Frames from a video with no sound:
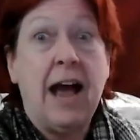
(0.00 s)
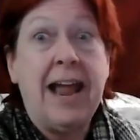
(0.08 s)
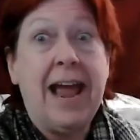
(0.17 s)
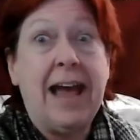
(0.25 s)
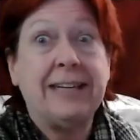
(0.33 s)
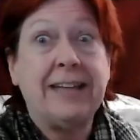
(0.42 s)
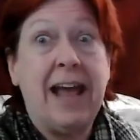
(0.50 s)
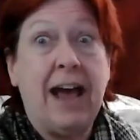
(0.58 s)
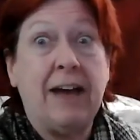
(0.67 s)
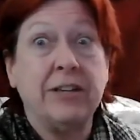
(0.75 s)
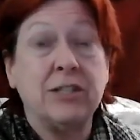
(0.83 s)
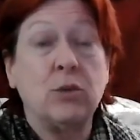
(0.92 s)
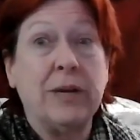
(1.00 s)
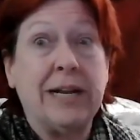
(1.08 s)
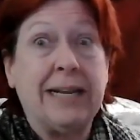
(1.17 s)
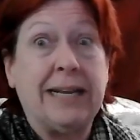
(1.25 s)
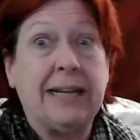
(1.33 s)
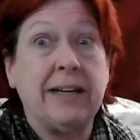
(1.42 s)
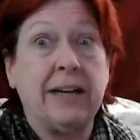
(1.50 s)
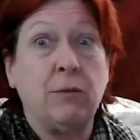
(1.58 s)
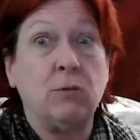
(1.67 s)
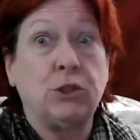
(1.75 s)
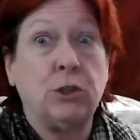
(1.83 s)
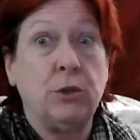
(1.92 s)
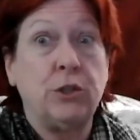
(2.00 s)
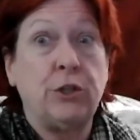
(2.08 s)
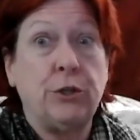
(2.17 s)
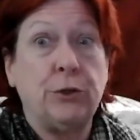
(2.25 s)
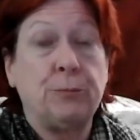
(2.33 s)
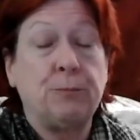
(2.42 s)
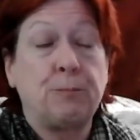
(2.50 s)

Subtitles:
I had to have it. So when I get it, I will show it to you.